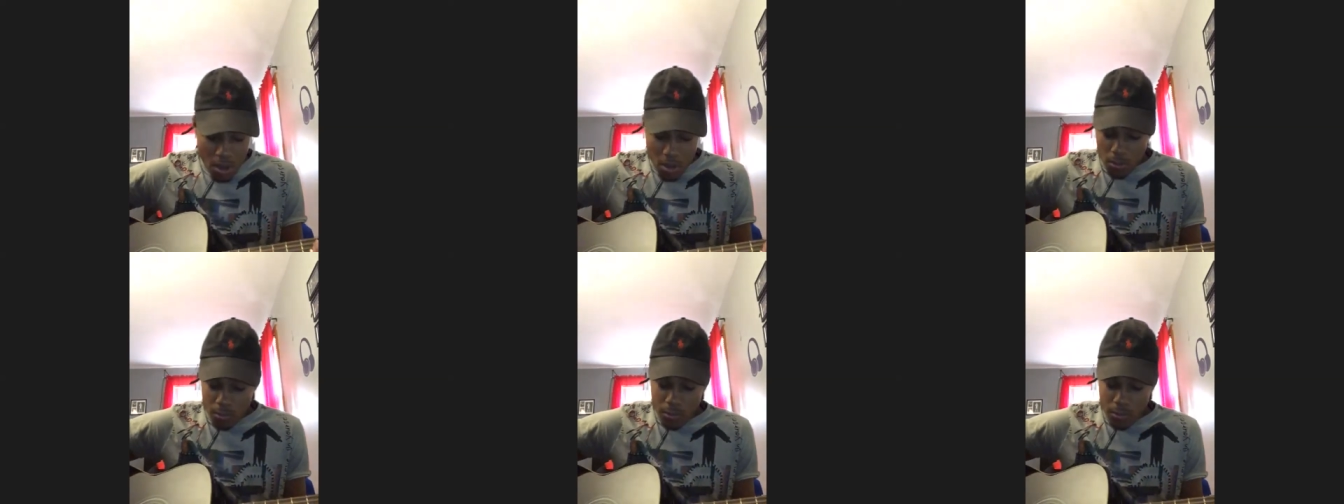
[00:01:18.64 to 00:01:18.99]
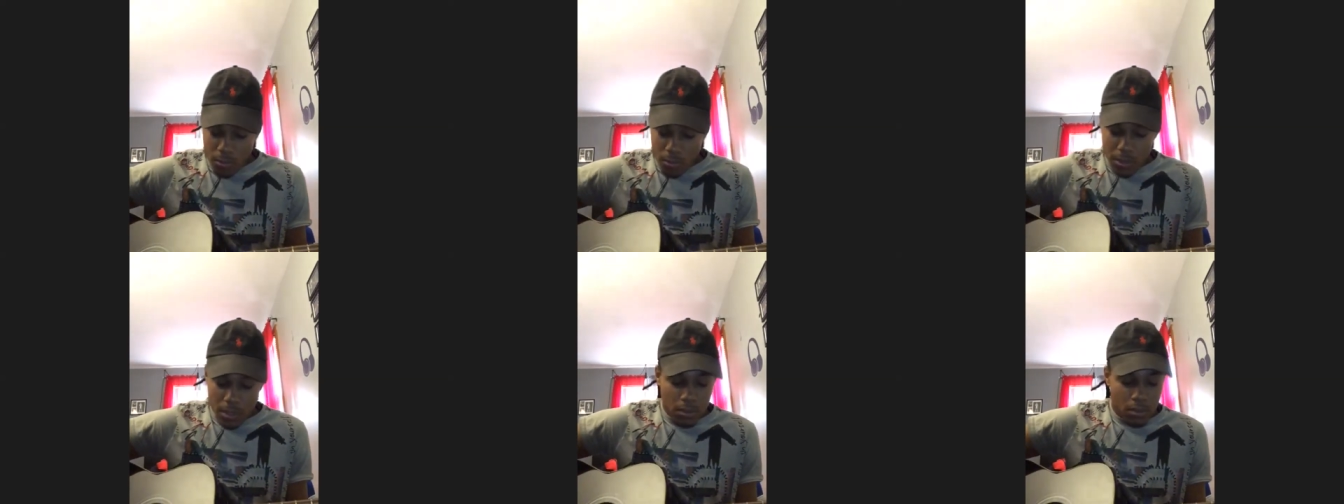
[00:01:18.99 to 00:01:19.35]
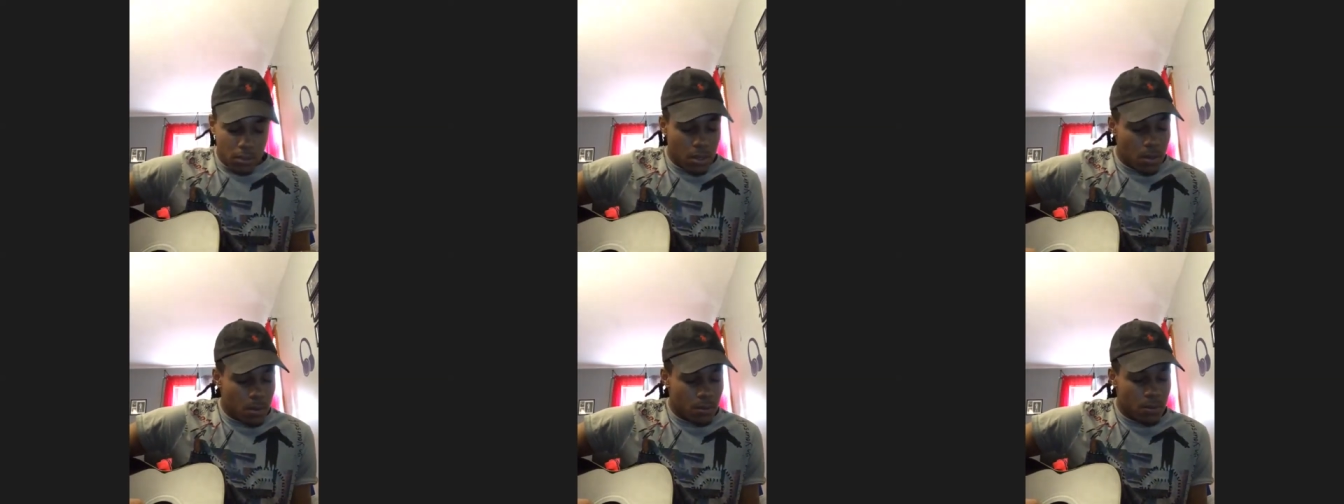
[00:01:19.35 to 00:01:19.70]
We
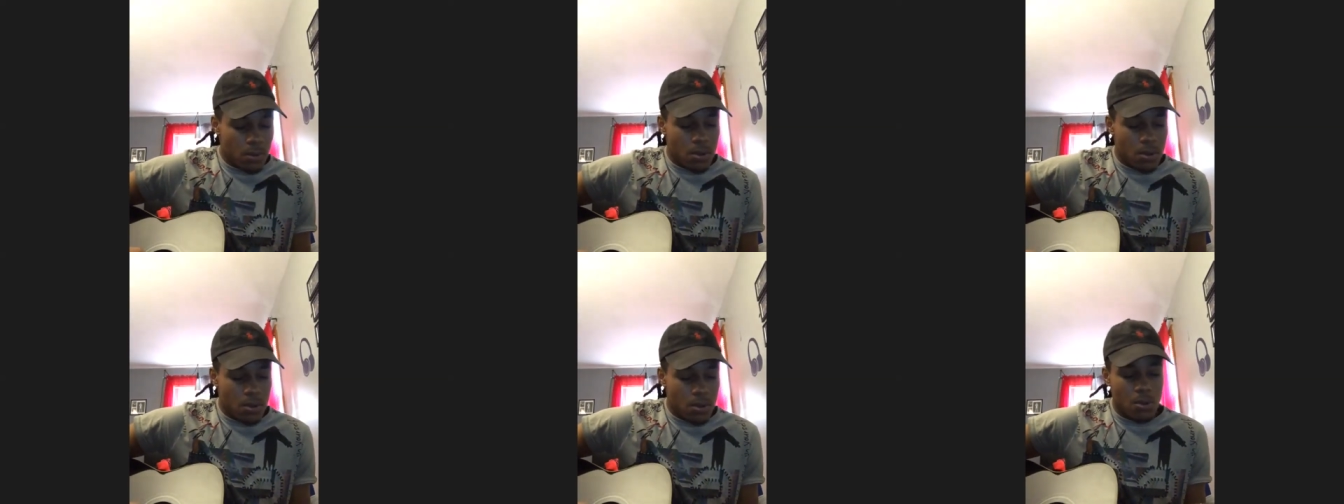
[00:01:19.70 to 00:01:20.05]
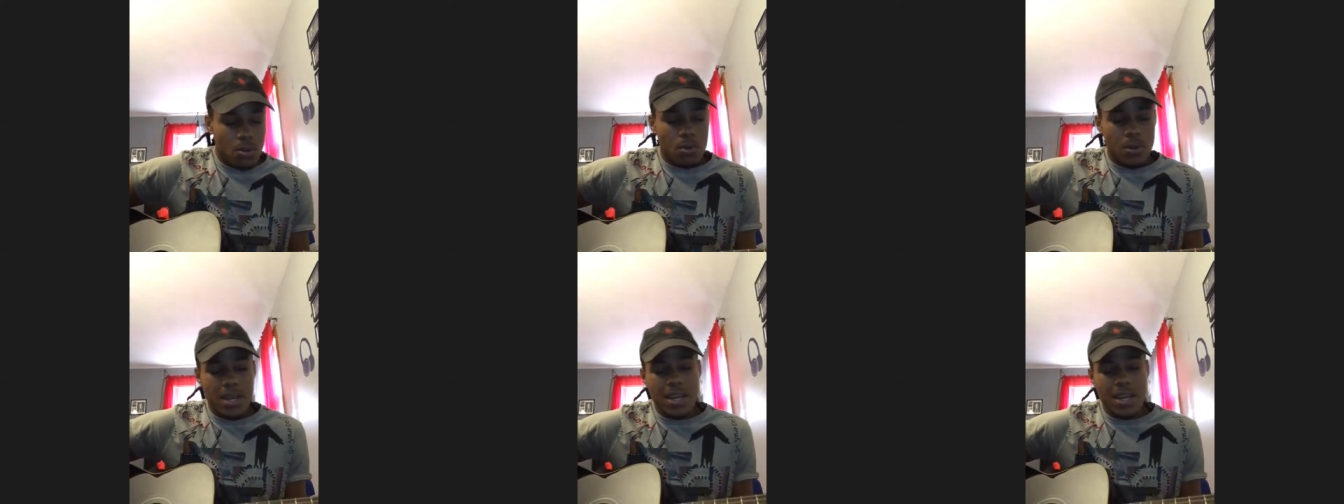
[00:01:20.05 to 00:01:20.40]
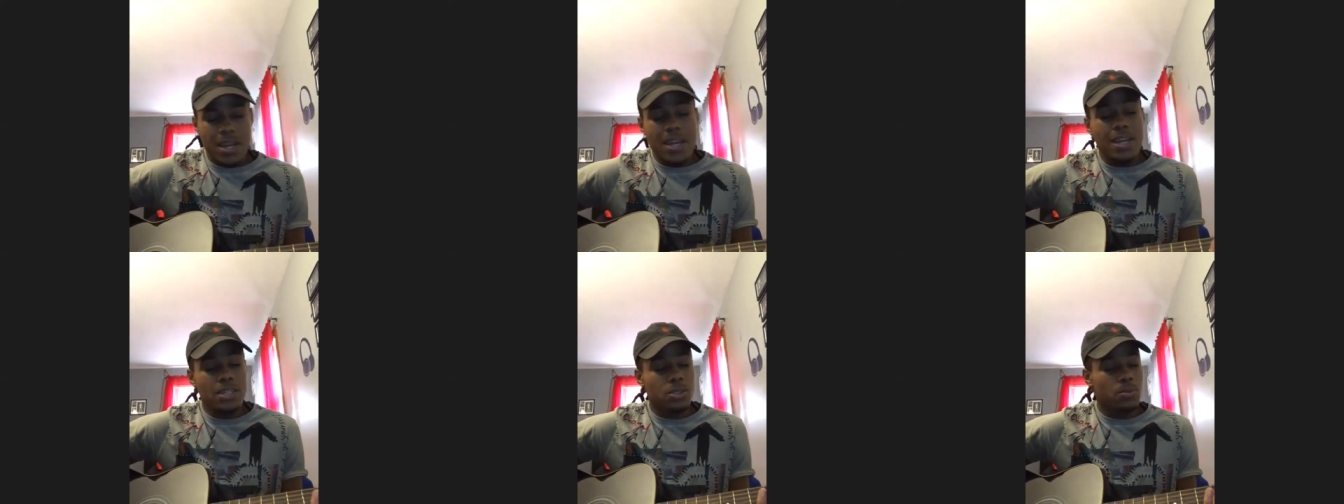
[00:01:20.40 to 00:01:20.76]
don't know which
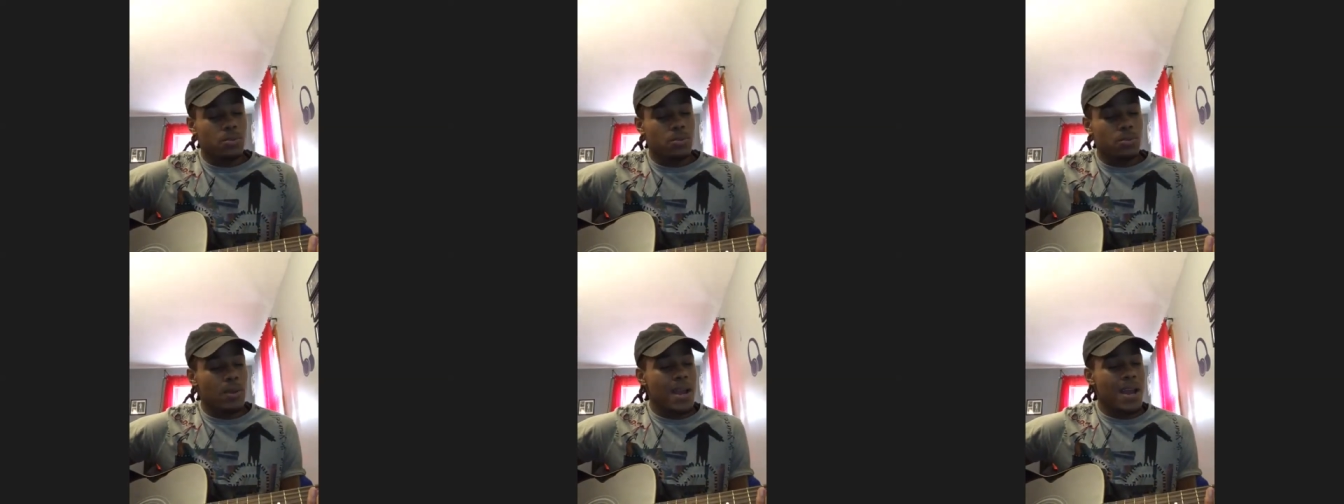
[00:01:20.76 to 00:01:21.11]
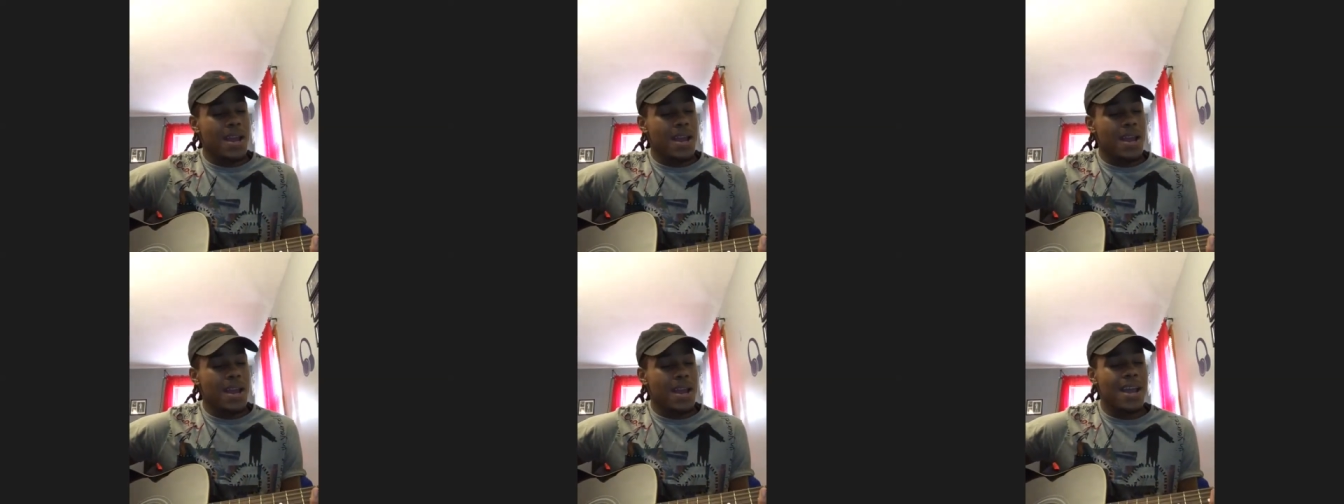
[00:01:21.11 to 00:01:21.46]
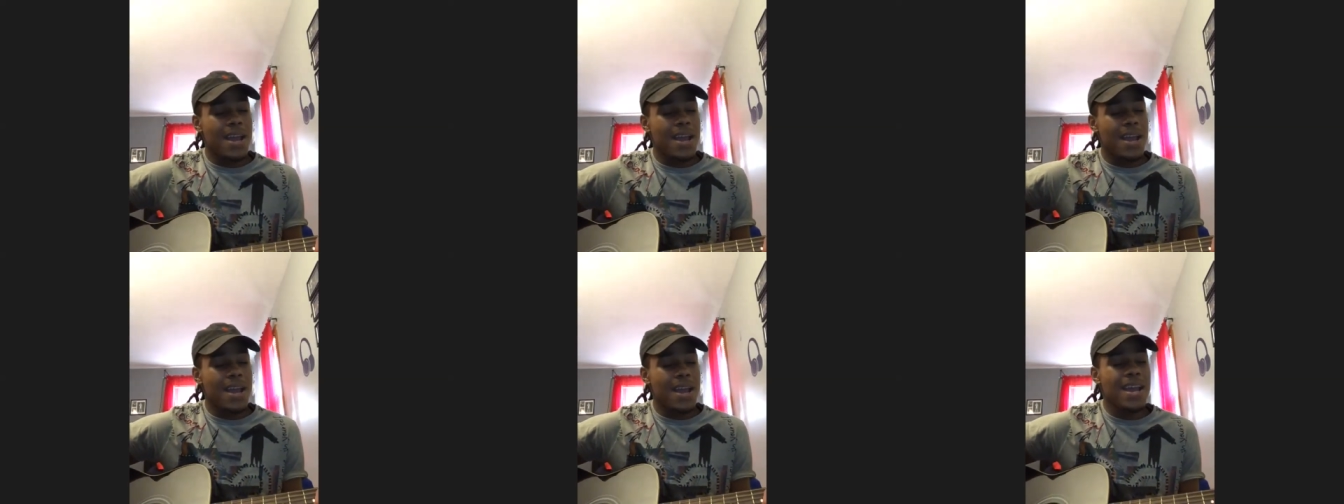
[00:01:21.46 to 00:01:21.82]
way
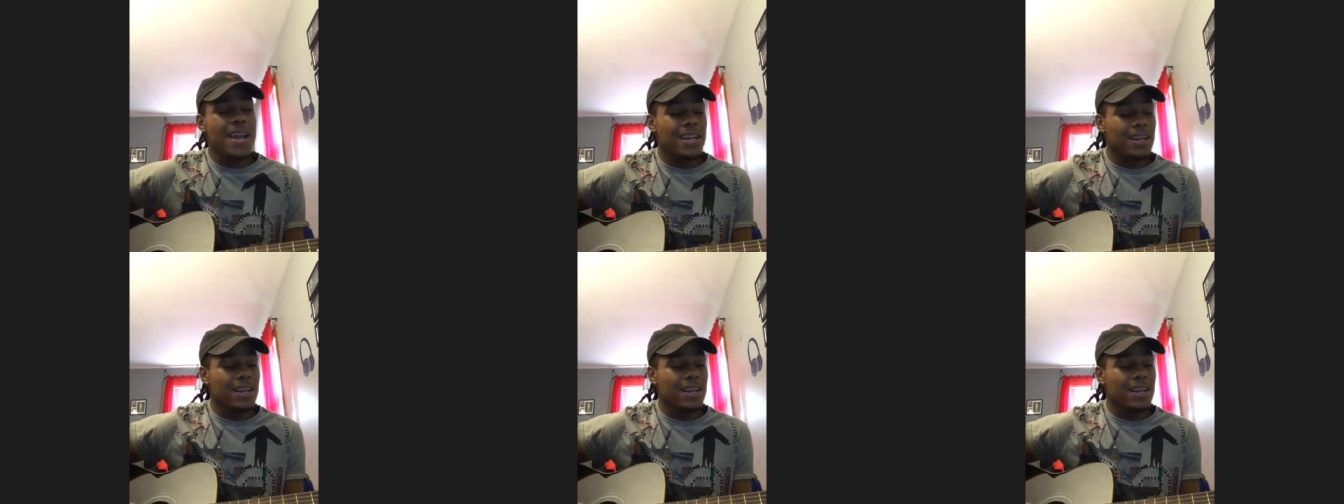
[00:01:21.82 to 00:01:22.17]
to go.